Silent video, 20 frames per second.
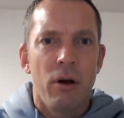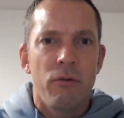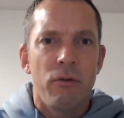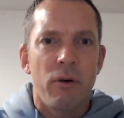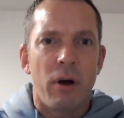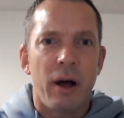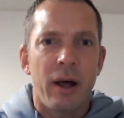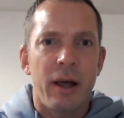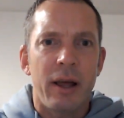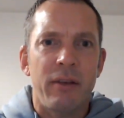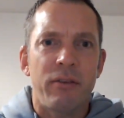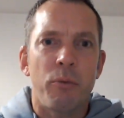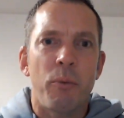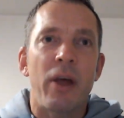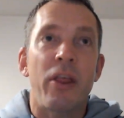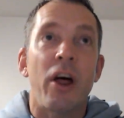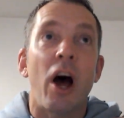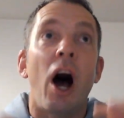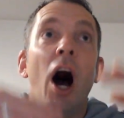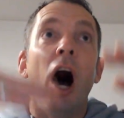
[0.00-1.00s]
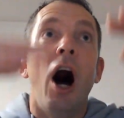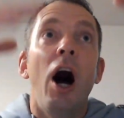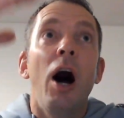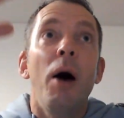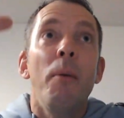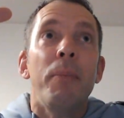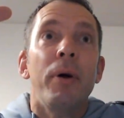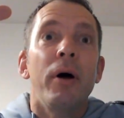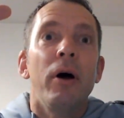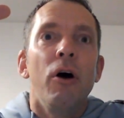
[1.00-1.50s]
right, whether
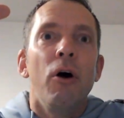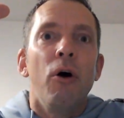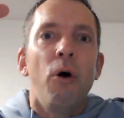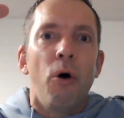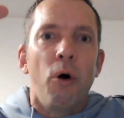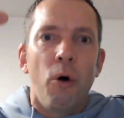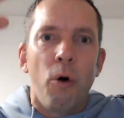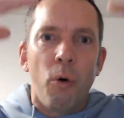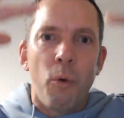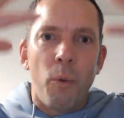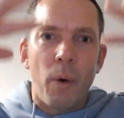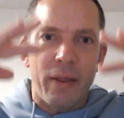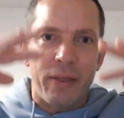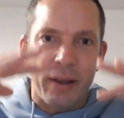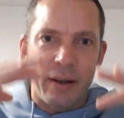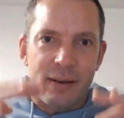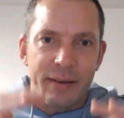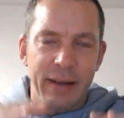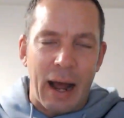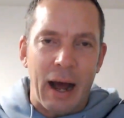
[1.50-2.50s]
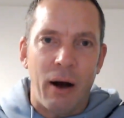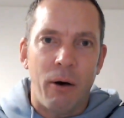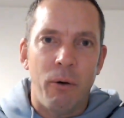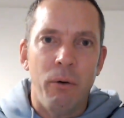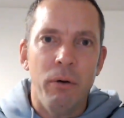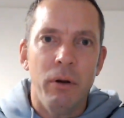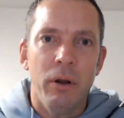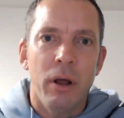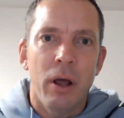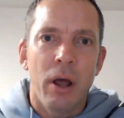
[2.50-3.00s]
up or whether
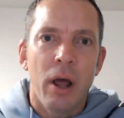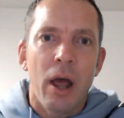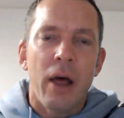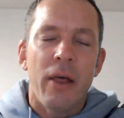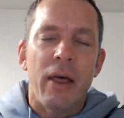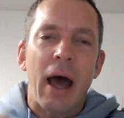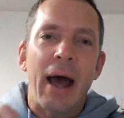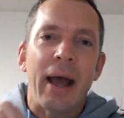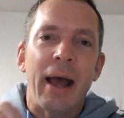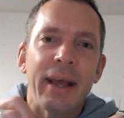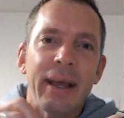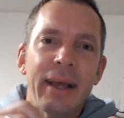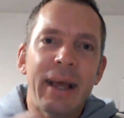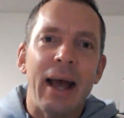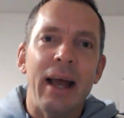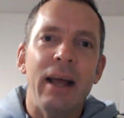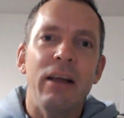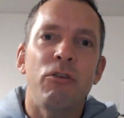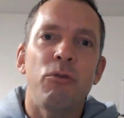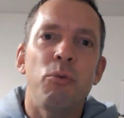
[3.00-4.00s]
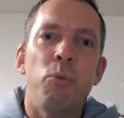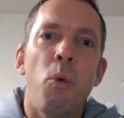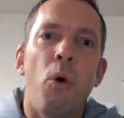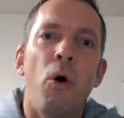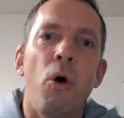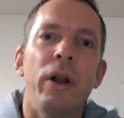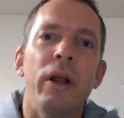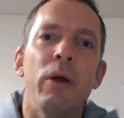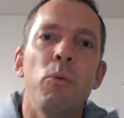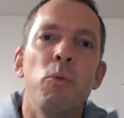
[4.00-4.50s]
down, against
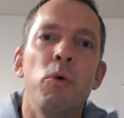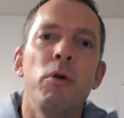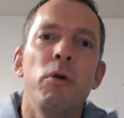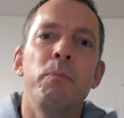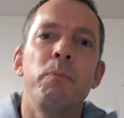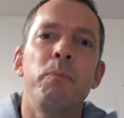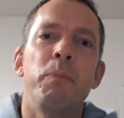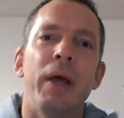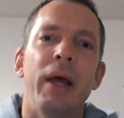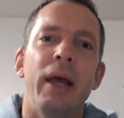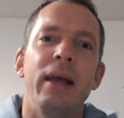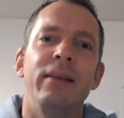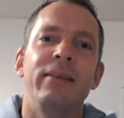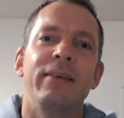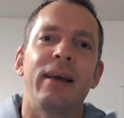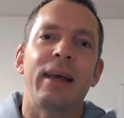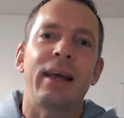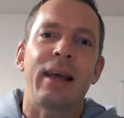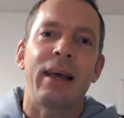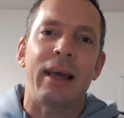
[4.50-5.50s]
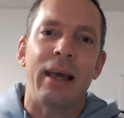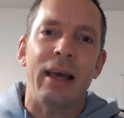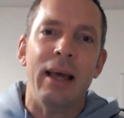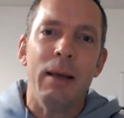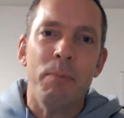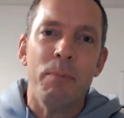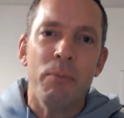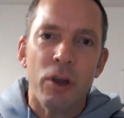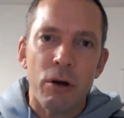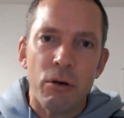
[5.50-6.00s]
what it would be to
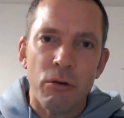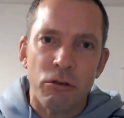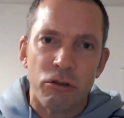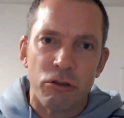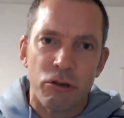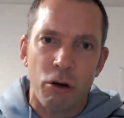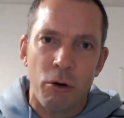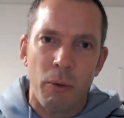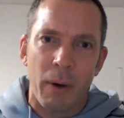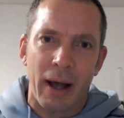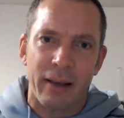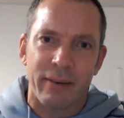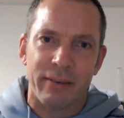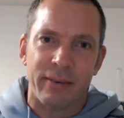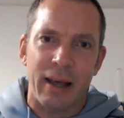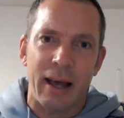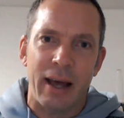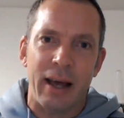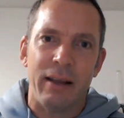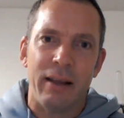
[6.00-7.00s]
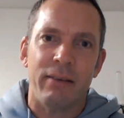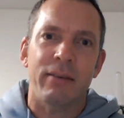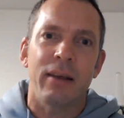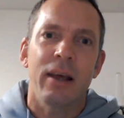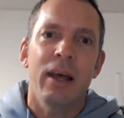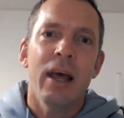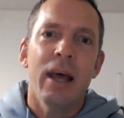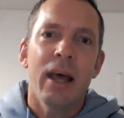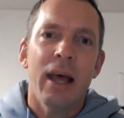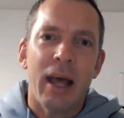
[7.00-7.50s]
keep those two assets
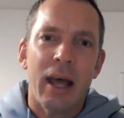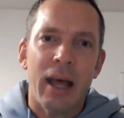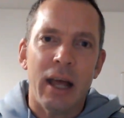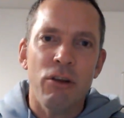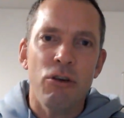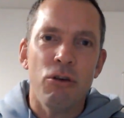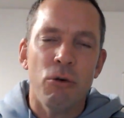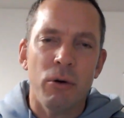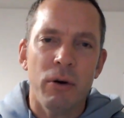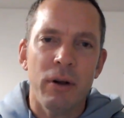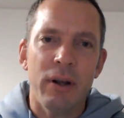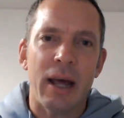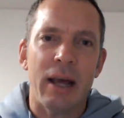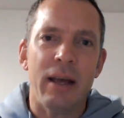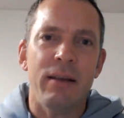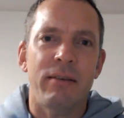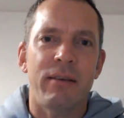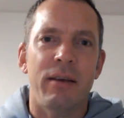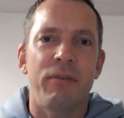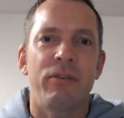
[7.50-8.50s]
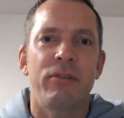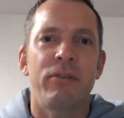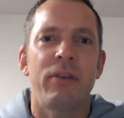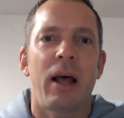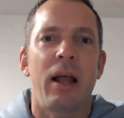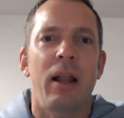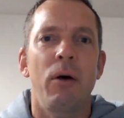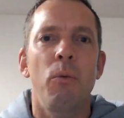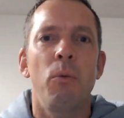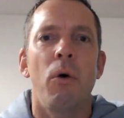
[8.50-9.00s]
in your native
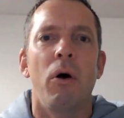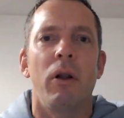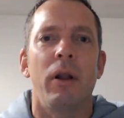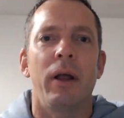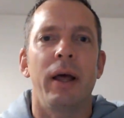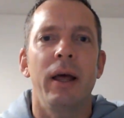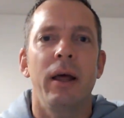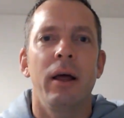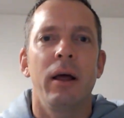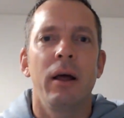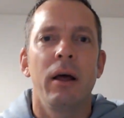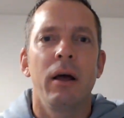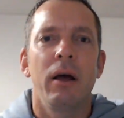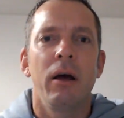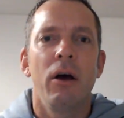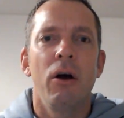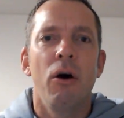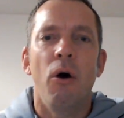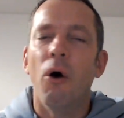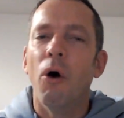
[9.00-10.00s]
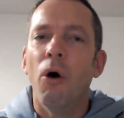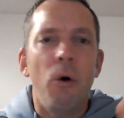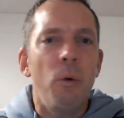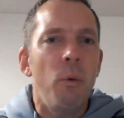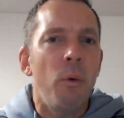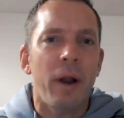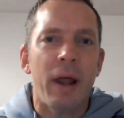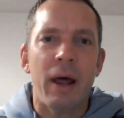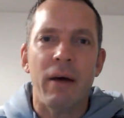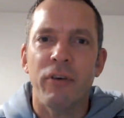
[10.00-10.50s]
Stellar wallet or
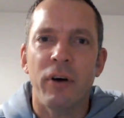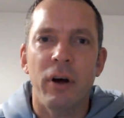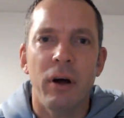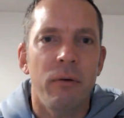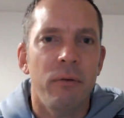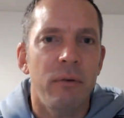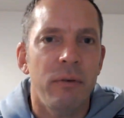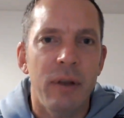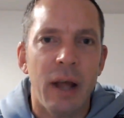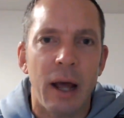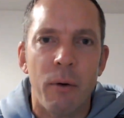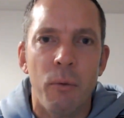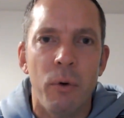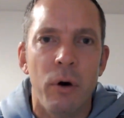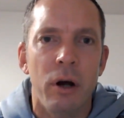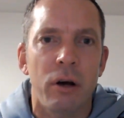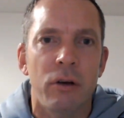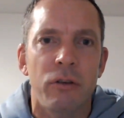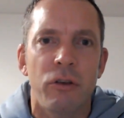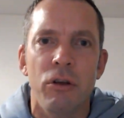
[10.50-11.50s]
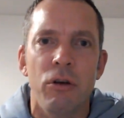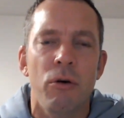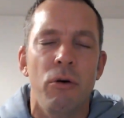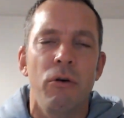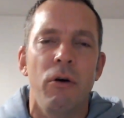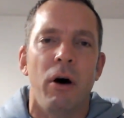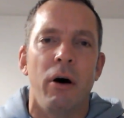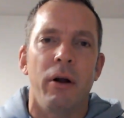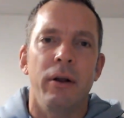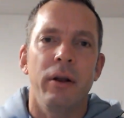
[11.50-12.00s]
whatever network that
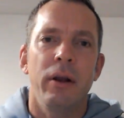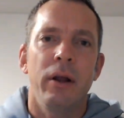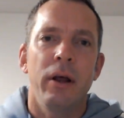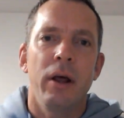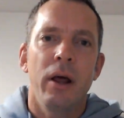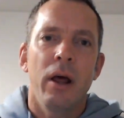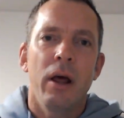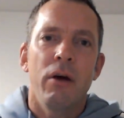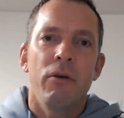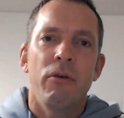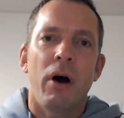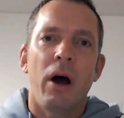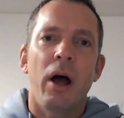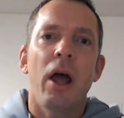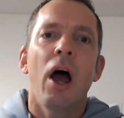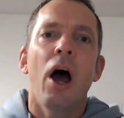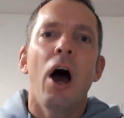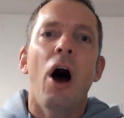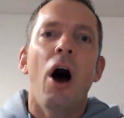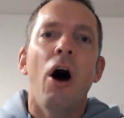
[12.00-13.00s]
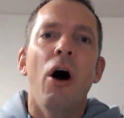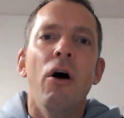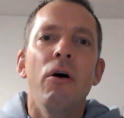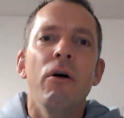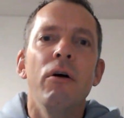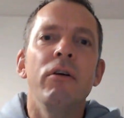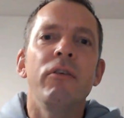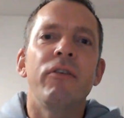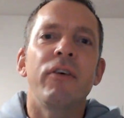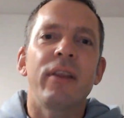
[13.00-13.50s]
you're on, right,
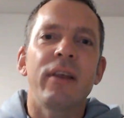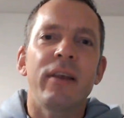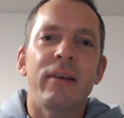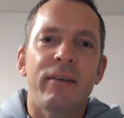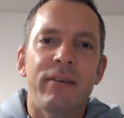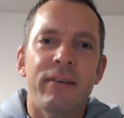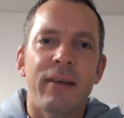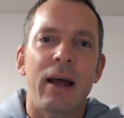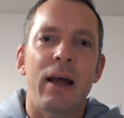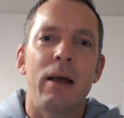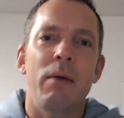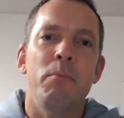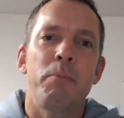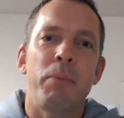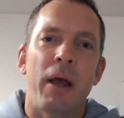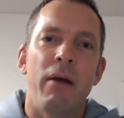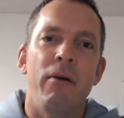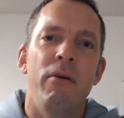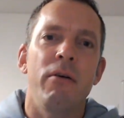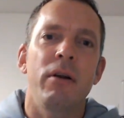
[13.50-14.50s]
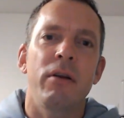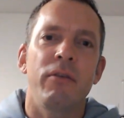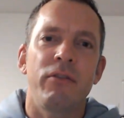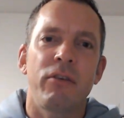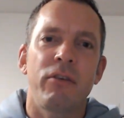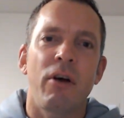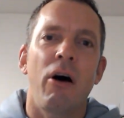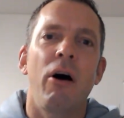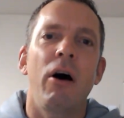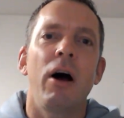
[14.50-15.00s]
over the same period of
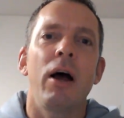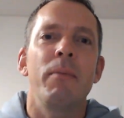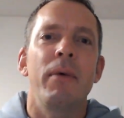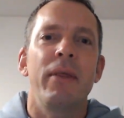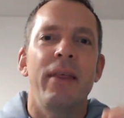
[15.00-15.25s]
time.